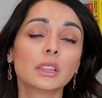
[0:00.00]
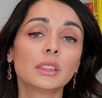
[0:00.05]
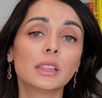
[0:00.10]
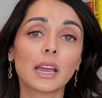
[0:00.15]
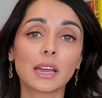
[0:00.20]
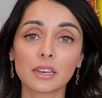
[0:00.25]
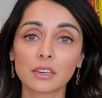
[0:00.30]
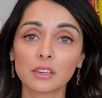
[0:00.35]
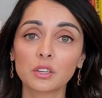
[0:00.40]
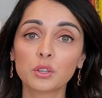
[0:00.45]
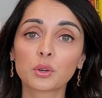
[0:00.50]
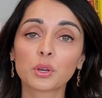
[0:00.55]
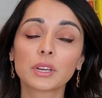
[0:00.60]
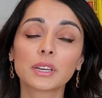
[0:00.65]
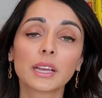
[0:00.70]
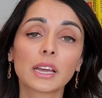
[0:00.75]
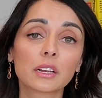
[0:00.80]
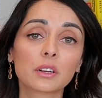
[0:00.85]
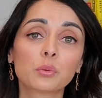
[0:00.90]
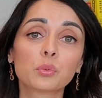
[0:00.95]
then you
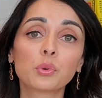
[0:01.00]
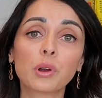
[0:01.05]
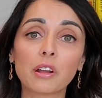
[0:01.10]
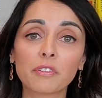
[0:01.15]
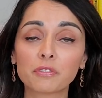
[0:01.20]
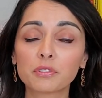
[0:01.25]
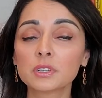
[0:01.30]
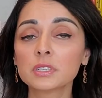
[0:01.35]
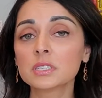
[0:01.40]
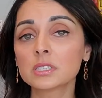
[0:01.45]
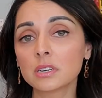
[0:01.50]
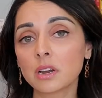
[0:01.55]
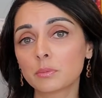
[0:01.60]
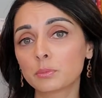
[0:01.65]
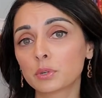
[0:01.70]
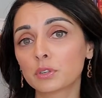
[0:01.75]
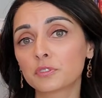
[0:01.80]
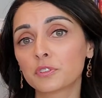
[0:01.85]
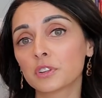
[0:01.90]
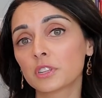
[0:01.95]
can get a reference
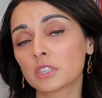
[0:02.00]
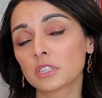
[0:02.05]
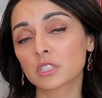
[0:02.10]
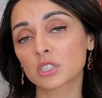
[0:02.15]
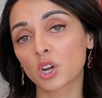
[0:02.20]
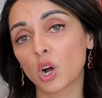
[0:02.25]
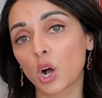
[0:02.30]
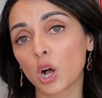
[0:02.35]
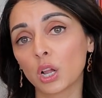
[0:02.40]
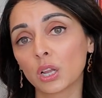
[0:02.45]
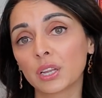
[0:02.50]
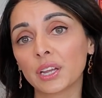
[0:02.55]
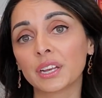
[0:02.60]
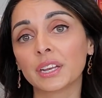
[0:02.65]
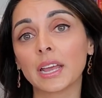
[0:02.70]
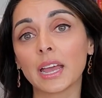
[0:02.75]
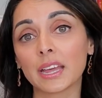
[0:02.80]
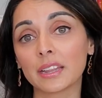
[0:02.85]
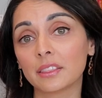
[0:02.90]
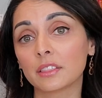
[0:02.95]
number for this call
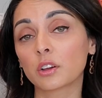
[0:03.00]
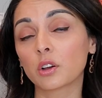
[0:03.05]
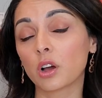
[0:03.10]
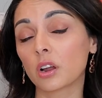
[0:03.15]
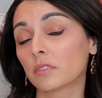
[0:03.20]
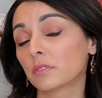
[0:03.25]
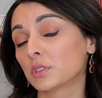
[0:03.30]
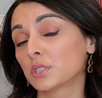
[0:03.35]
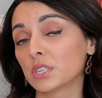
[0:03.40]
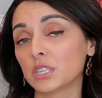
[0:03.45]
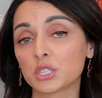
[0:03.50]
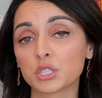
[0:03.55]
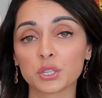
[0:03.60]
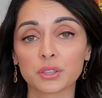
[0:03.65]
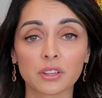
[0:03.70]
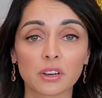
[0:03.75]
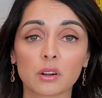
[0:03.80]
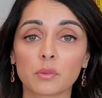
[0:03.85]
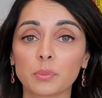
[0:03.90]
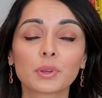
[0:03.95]
and end the
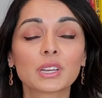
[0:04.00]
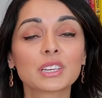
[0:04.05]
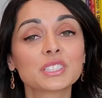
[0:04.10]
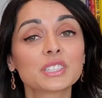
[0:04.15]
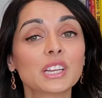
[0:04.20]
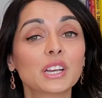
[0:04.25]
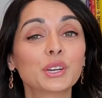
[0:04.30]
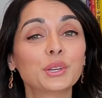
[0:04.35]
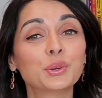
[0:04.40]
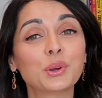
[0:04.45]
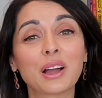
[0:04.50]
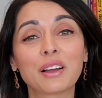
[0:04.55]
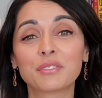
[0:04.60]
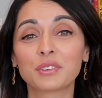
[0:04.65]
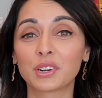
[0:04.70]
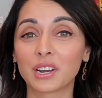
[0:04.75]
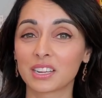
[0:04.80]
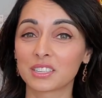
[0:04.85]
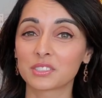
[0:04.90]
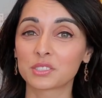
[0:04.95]
conversation there, because there you have
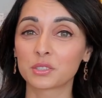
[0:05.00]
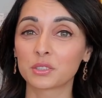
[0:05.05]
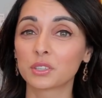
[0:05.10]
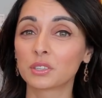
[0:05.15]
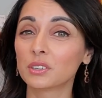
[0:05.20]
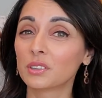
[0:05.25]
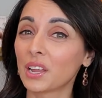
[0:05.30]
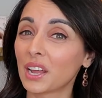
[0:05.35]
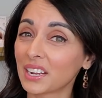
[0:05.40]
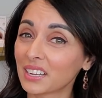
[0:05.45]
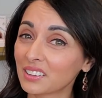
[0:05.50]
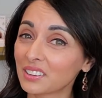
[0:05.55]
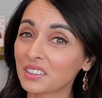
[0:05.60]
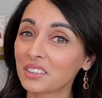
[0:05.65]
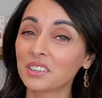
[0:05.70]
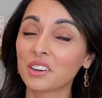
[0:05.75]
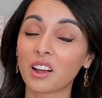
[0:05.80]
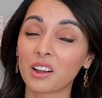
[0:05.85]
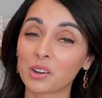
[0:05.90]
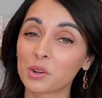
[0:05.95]
your answer. You're
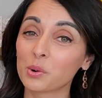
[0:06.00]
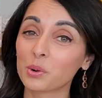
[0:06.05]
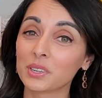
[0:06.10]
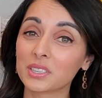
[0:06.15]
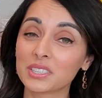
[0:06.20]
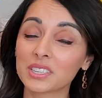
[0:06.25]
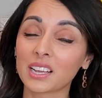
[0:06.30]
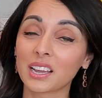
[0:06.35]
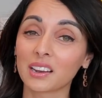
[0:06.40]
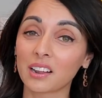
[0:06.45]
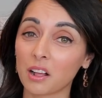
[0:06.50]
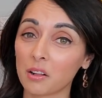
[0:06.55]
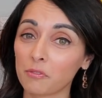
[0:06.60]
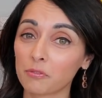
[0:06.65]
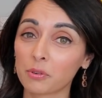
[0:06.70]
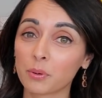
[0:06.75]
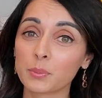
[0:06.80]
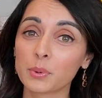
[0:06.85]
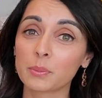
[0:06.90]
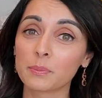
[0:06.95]
likely not going to get
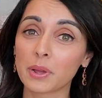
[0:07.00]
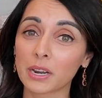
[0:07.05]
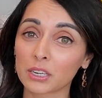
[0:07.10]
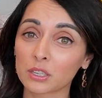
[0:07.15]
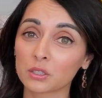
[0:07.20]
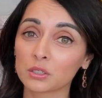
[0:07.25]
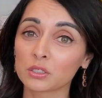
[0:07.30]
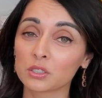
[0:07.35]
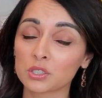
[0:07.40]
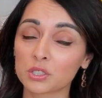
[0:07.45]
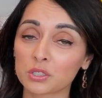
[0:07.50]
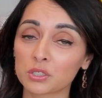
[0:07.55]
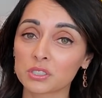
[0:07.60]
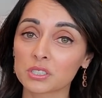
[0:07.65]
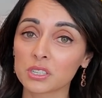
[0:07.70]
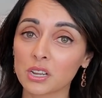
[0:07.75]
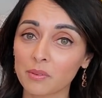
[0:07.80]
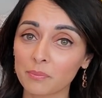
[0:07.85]
help from your medical insurance